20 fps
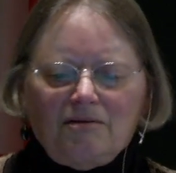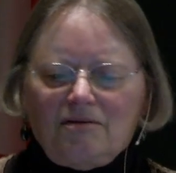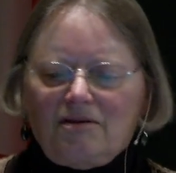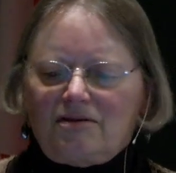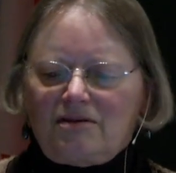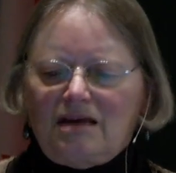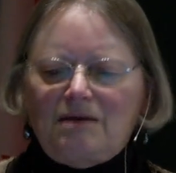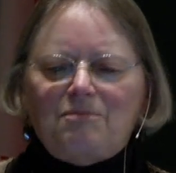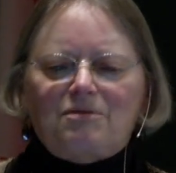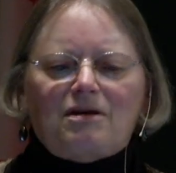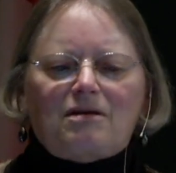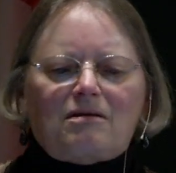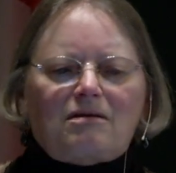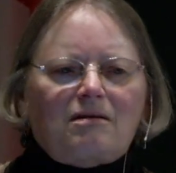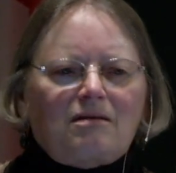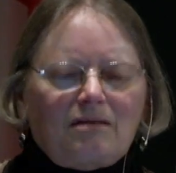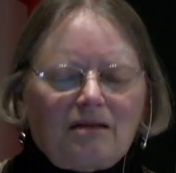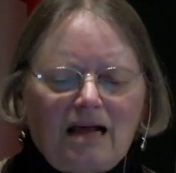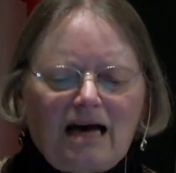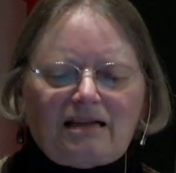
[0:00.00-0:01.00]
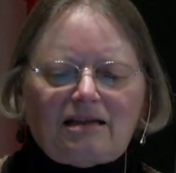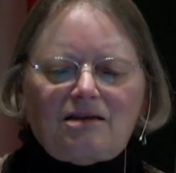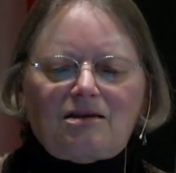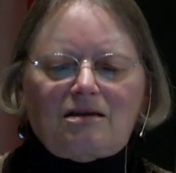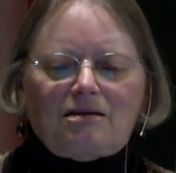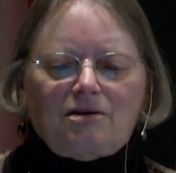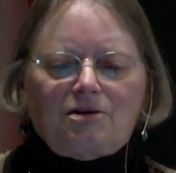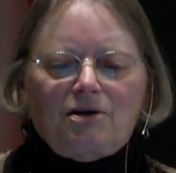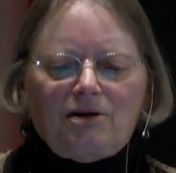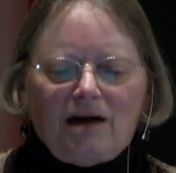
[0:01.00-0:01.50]
seems like this
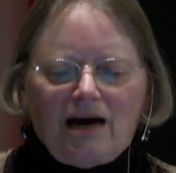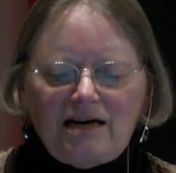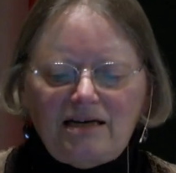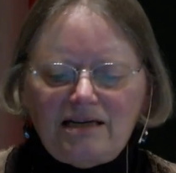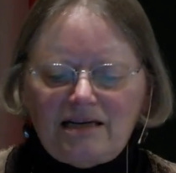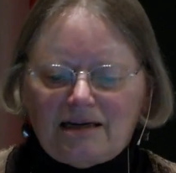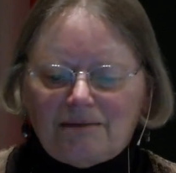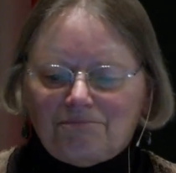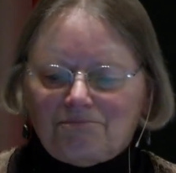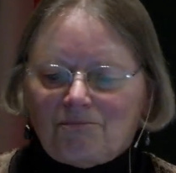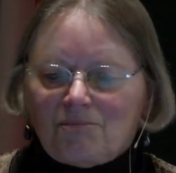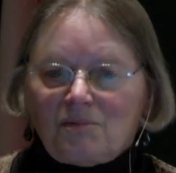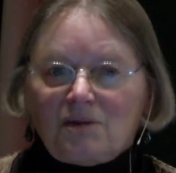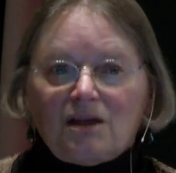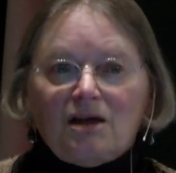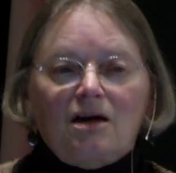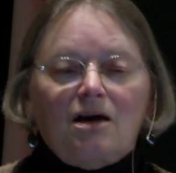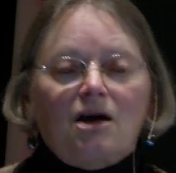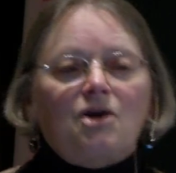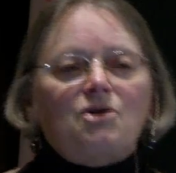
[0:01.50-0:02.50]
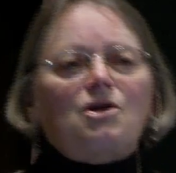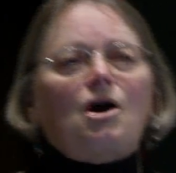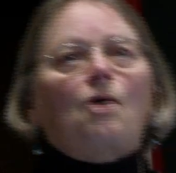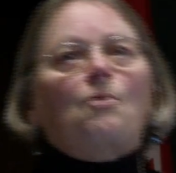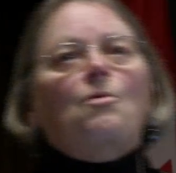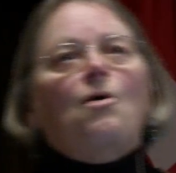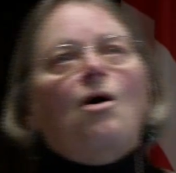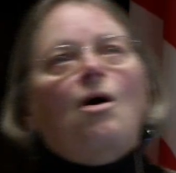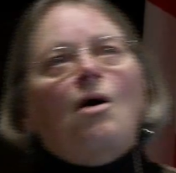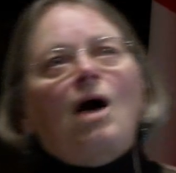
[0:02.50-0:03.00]
is a good idea. So,
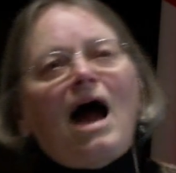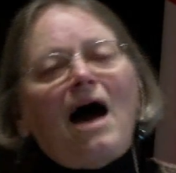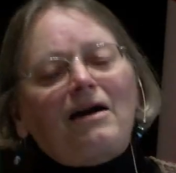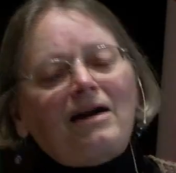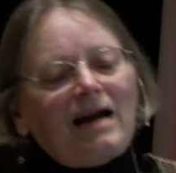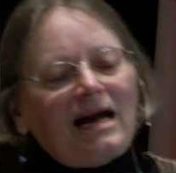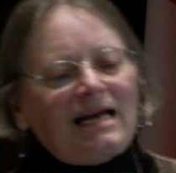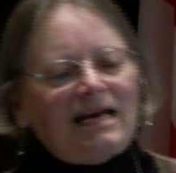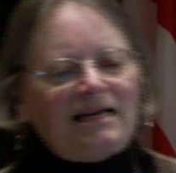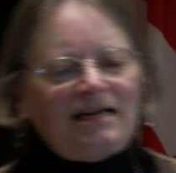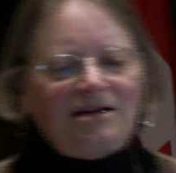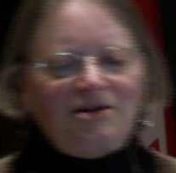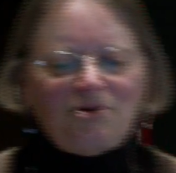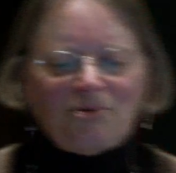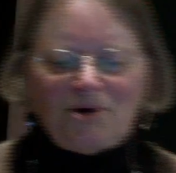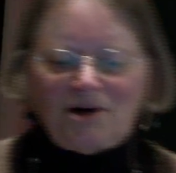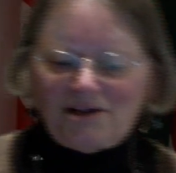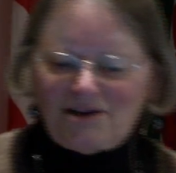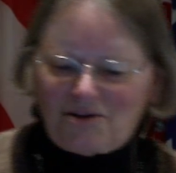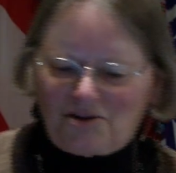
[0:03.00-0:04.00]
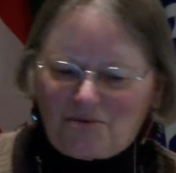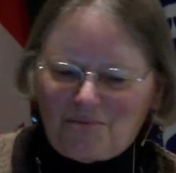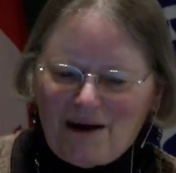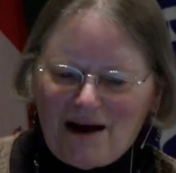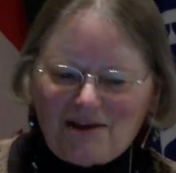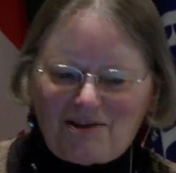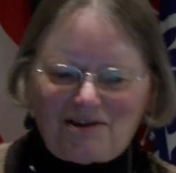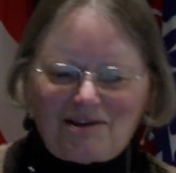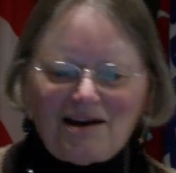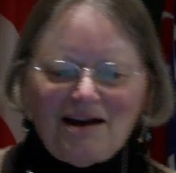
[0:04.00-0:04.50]
how did I get into all this
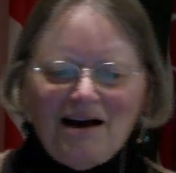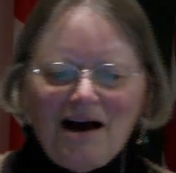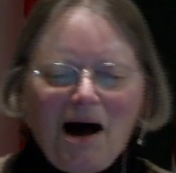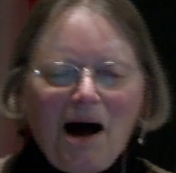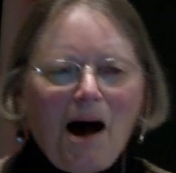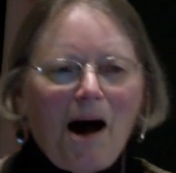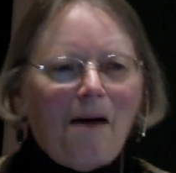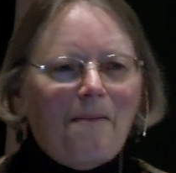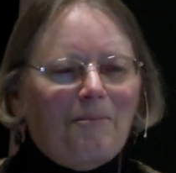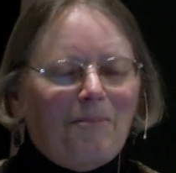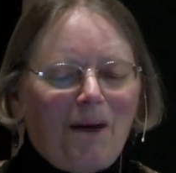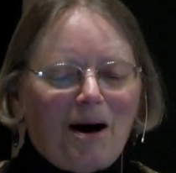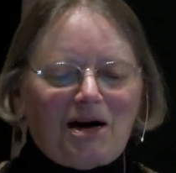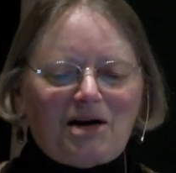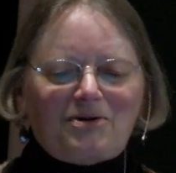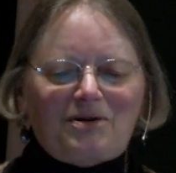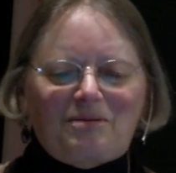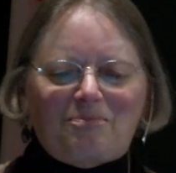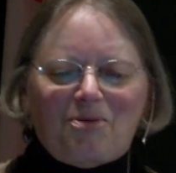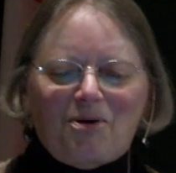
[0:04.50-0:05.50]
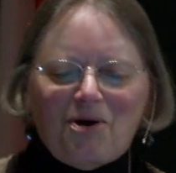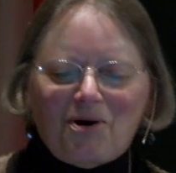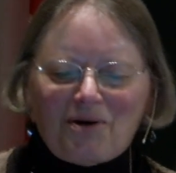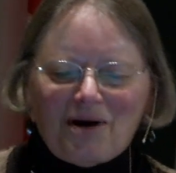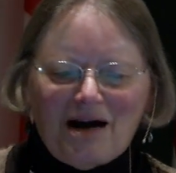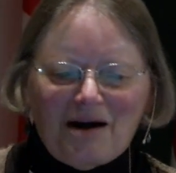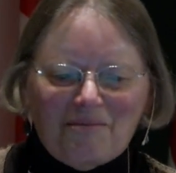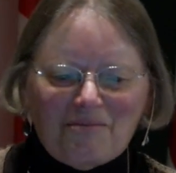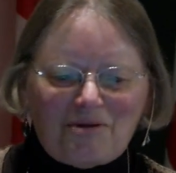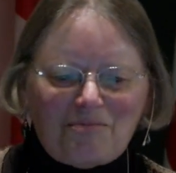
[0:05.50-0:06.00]
mess? Monitoring
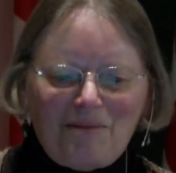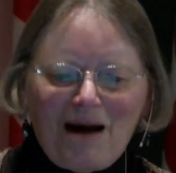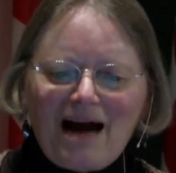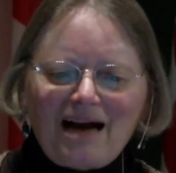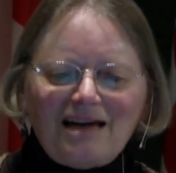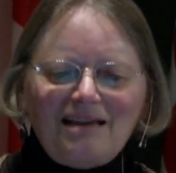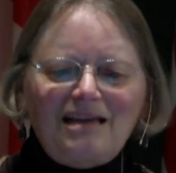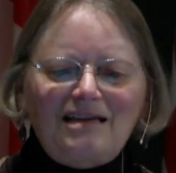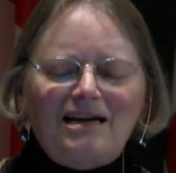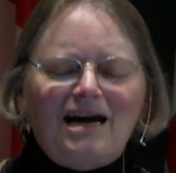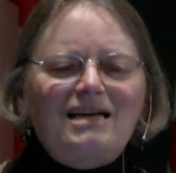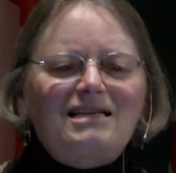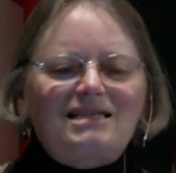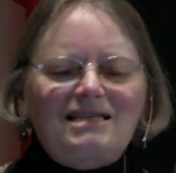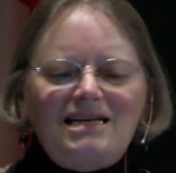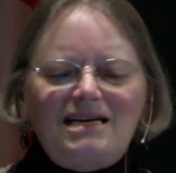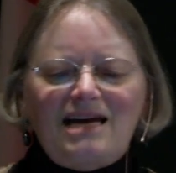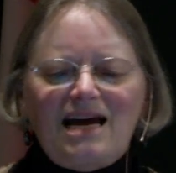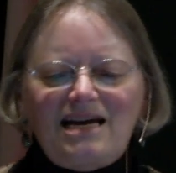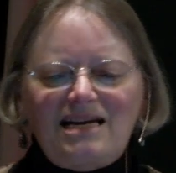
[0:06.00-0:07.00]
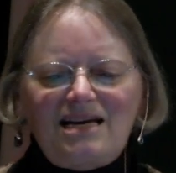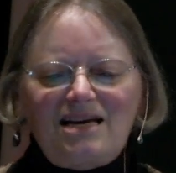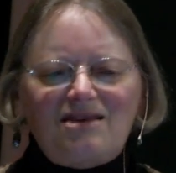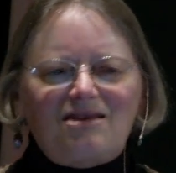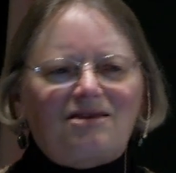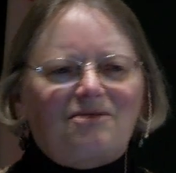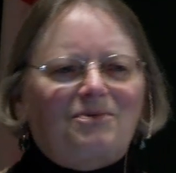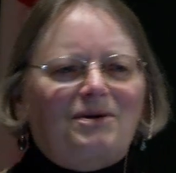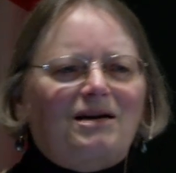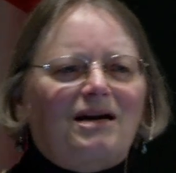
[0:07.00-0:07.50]
programs. Back in the
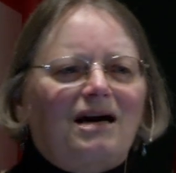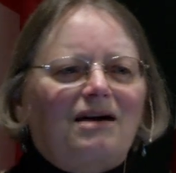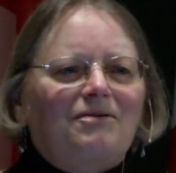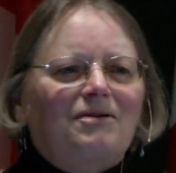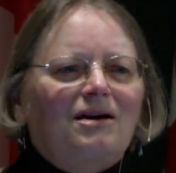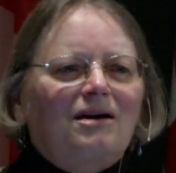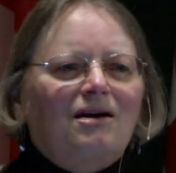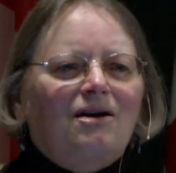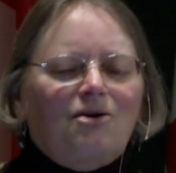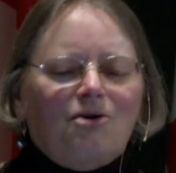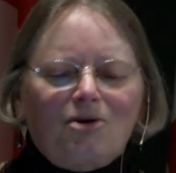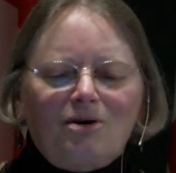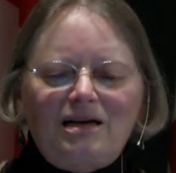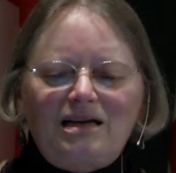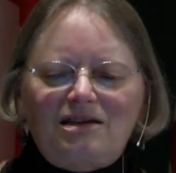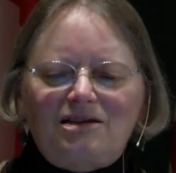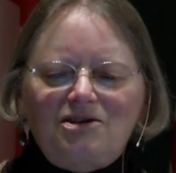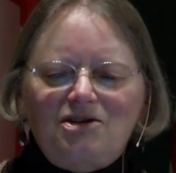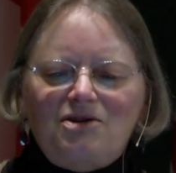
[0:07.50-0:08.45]
1980s, early at the